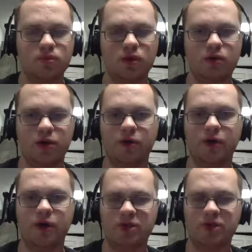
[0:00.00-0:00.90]
they're
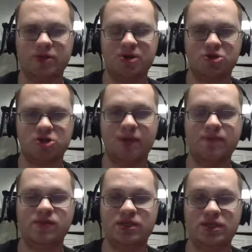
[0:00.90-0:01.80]
going to bring some pitchers
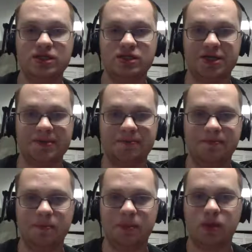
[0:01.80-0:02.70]
up to DC.
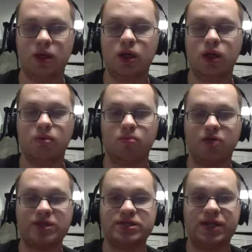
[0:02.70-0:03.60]

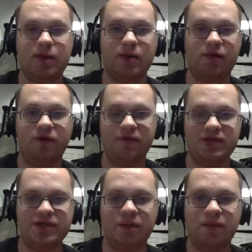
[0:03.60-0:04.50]
Bryce is going to get about
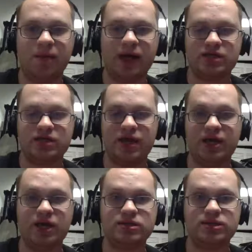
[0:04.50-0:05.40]
15 at bats a
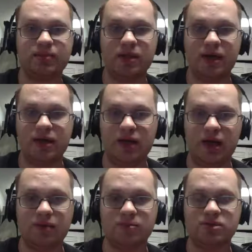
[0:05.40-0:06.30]
day in simulated
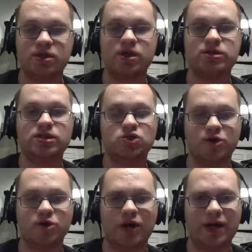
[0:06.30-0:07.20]
games to sort
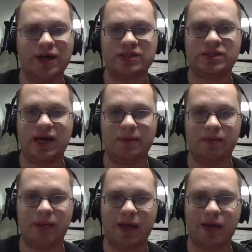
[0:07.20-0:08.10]
of try to get his
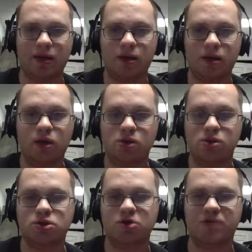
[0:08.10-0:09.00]
timing back.
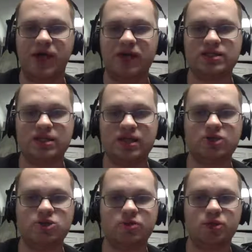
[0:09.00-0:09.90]
So if that's the
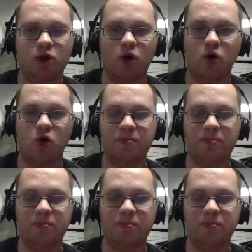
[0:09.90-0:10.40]
case, you would hope